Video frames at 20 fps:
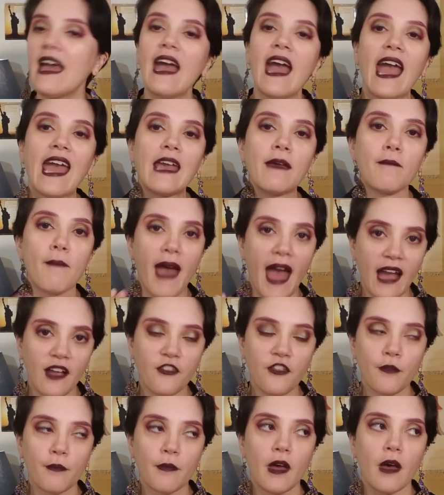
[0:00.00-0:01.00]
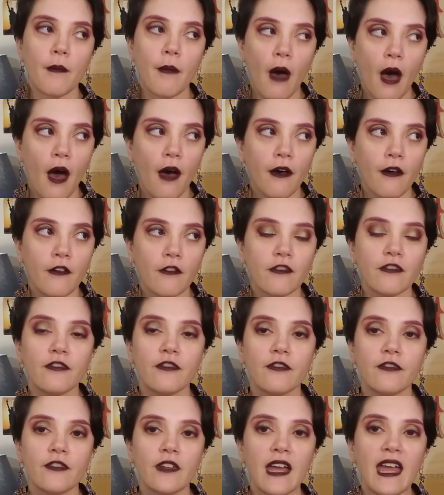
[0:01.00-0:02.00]
a maximum
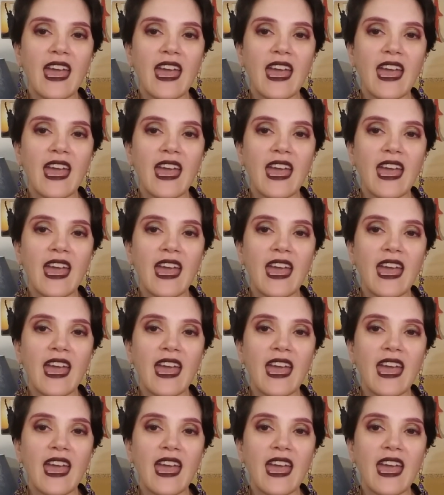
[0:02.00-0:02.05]
of